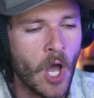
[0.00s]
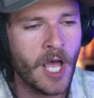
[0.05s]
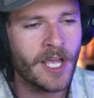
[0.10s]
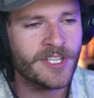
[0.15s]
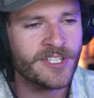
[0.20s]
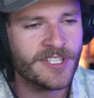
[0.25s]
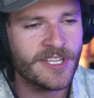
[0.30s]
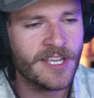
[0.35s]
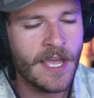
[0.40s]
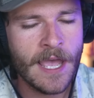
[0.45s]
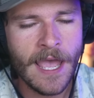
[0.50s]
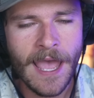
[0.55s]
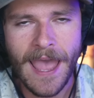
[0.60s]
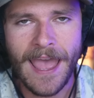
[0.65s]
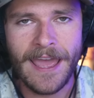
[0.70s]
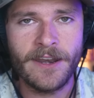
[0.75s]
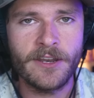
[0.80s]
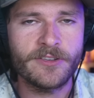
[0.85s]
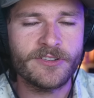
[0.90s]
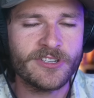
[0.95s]
Ross
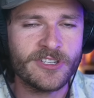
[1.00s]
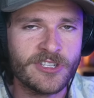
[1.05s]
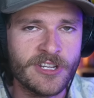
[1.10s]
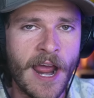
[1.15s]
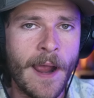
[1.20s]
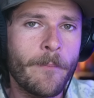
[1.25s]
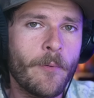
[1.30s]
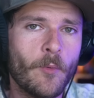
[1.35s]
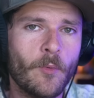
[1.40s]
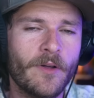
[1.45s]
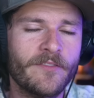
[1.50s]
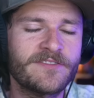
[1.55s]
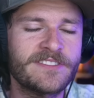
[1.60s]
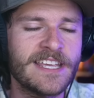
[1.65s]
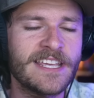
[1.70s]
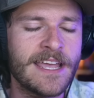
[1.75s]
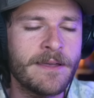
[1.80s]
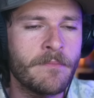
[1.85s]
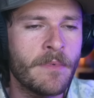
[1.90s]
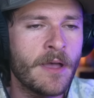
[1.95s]
and Sniper
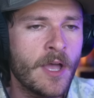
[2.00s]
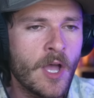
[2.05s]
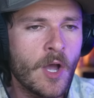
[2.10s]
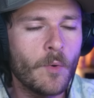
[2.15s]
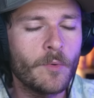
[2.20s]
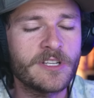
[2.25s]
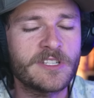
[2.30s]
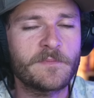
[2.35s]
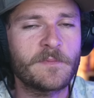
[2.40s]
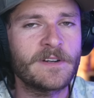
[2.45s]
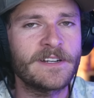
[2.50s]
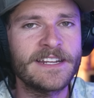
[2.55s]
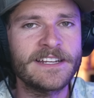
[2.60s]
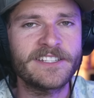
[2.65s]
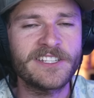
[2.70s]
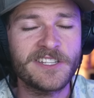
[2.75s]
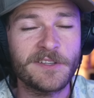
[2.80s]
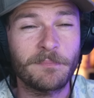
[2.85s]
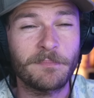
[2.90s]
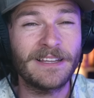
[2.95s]
Wolf team was
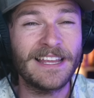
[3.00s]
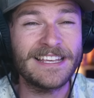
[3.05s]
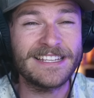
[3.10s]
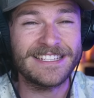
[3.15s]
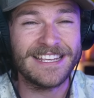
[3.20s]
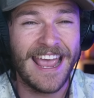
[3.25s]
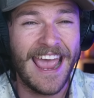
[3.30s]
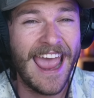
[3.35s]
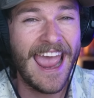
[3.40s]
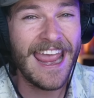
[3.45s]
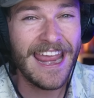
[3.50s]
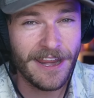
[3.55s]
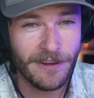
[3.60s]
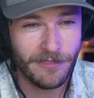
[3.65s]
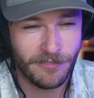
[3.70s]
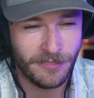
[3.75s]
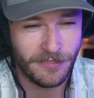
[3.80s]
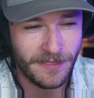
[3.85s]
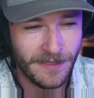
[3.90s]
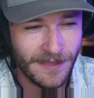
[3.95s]
predicted to place
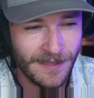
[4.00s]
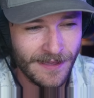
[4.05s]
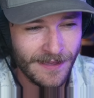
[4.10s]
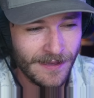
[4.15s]
8th,